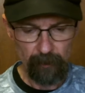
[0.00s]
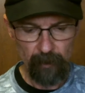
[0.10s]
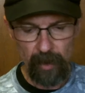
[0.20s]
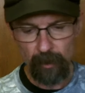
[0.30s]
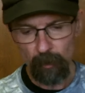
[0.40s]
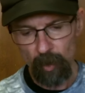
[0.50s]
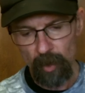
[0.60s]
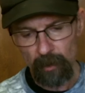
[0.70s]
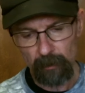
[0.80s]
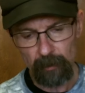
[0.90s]
If I didn't
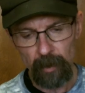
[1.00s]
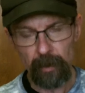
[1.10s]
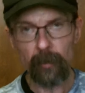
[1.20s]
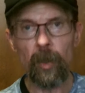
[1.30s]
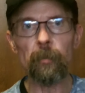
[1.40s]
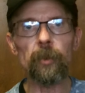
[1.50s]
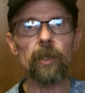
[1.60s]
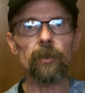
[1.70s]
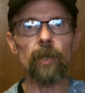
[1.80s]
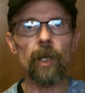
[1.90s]
work, I'd come up with
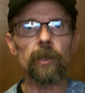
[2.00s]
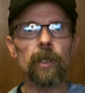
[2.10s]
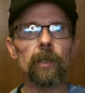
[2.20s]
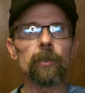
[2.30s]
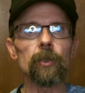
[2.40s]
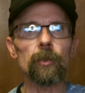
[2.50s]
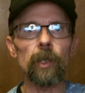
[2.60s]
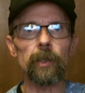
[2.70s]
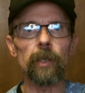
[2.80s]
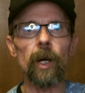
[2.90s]
this idea just
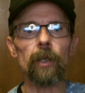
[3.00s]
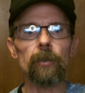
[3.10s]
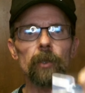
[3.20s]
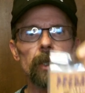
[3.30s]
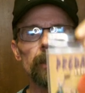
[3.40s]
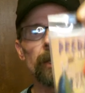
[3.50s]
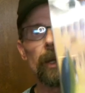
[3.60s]
like Doc said